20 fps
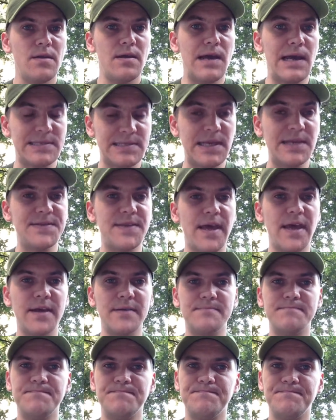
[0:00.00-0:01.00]
I said
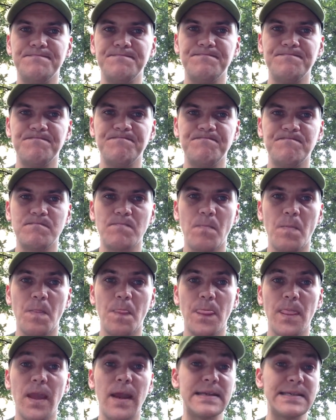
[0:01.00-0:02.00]
that,
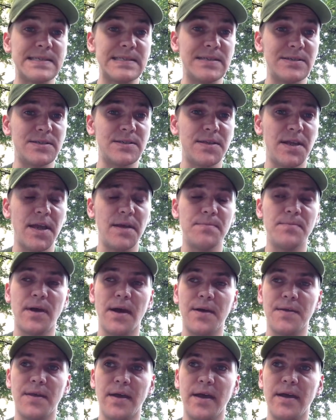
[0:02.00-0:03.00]
and I still stand
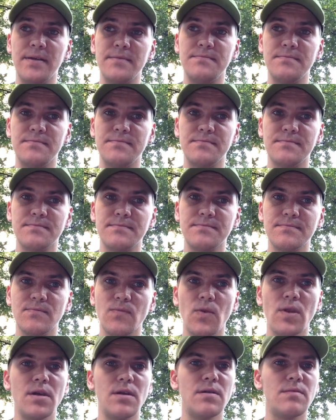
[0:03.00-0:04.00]
by that.
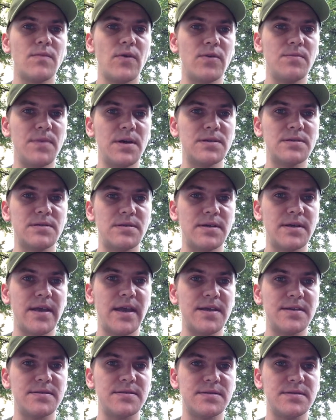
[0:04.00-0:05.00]
But we must look
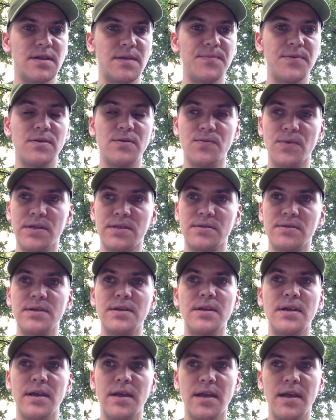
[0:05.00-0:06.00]
at something that recently
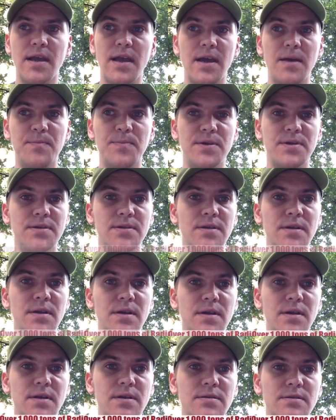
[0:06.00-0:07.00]
happened.
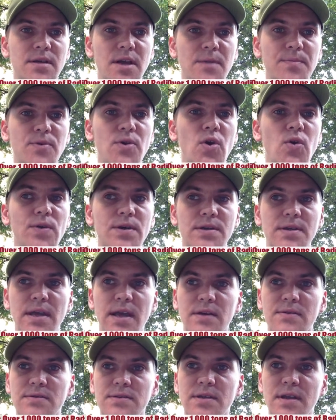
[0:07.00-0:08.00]
TEPCO
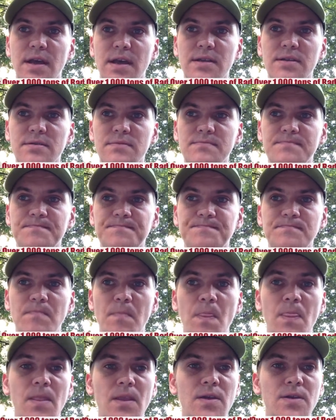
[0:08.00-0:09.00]
announced that
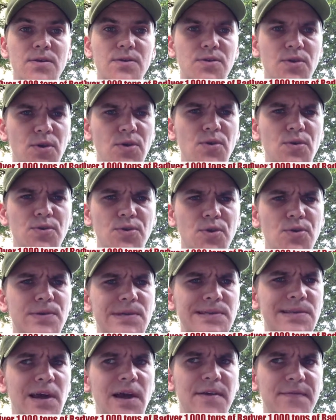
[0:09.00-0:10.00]
due to the
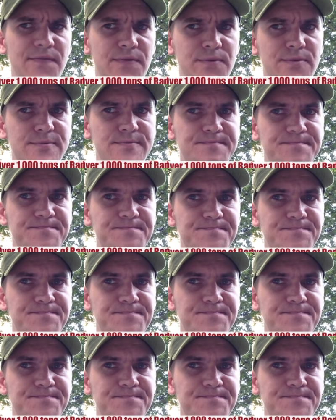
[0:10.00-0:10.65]
typhoon,